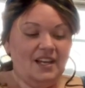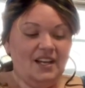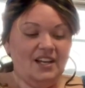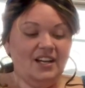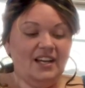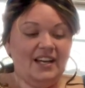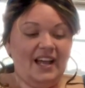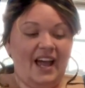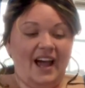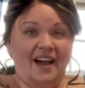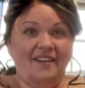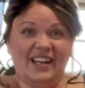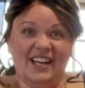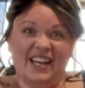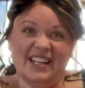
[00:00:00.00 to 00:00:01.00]
You're gonna
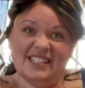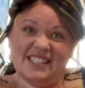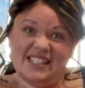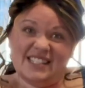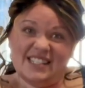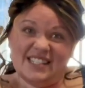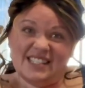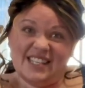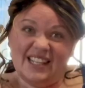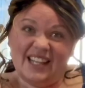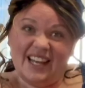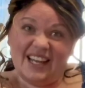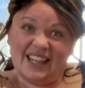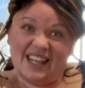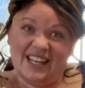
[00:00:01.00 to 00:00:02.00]
have a consistency
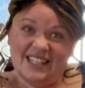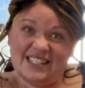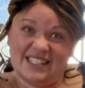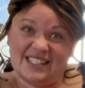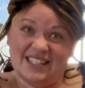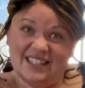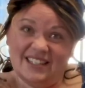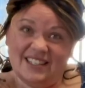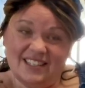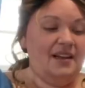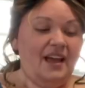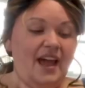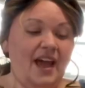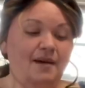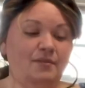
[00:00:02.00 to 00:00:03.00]
like this,
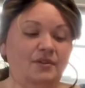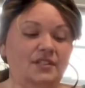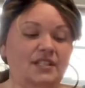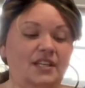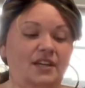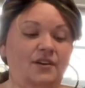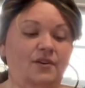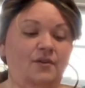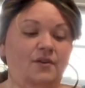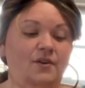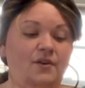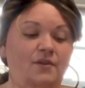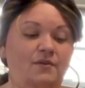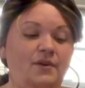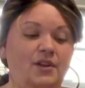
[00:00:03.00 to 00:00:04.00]
able to,
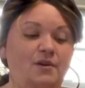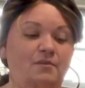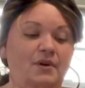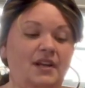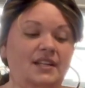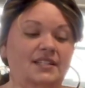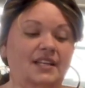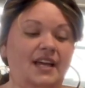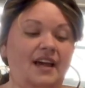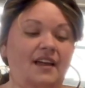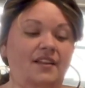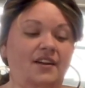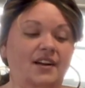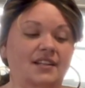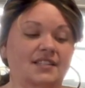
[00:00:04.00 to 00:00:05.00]
when you put it
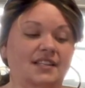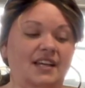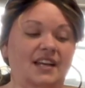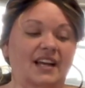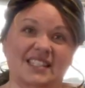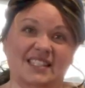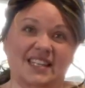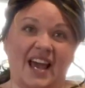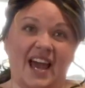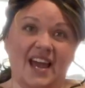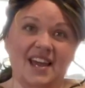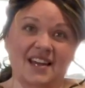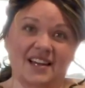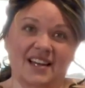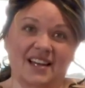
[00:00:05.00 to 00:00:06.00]
together, it's gonna
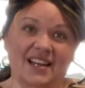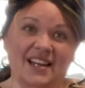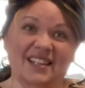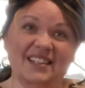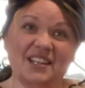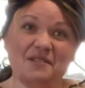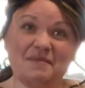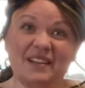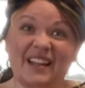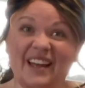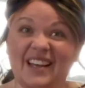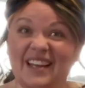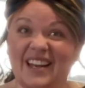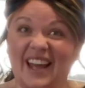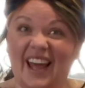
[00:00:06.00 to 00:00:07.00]
stay a little bit like
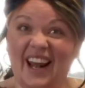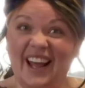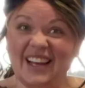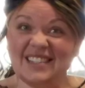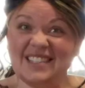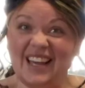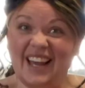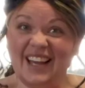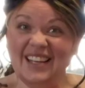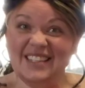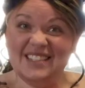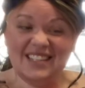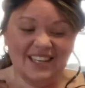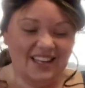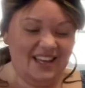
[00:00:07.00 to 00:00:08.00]
kinetic
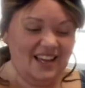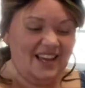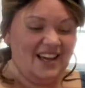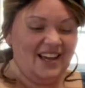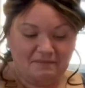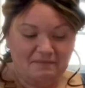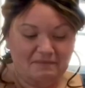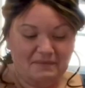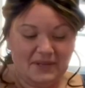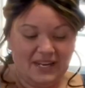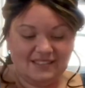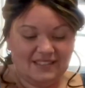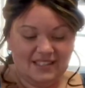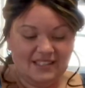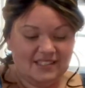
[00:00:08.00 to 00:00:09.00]
sand, but
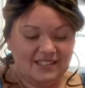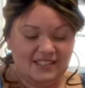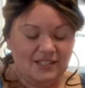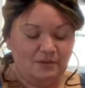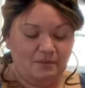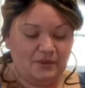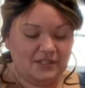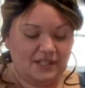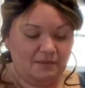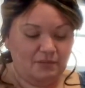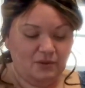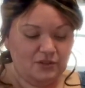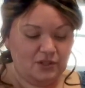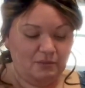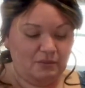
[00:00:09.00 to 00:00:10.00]
it's super simple,
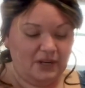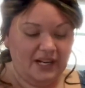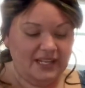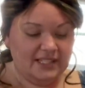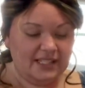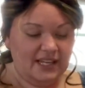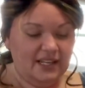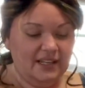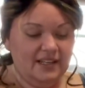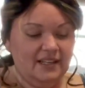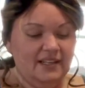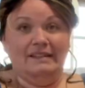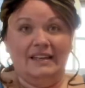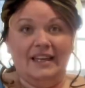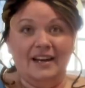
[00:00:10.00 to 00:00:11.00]
super easy.
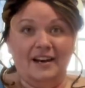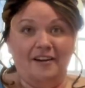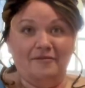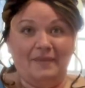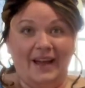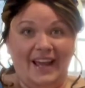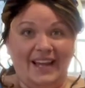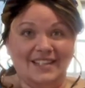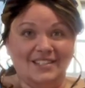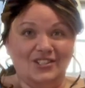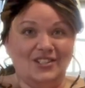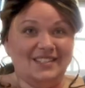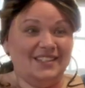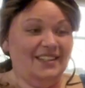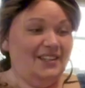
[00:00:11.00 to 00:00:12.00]
Get it off my hands
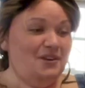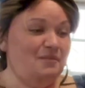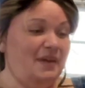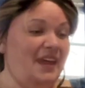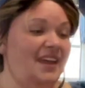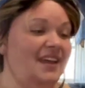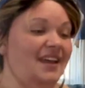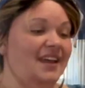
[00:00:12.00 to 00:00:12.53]
just a little bit.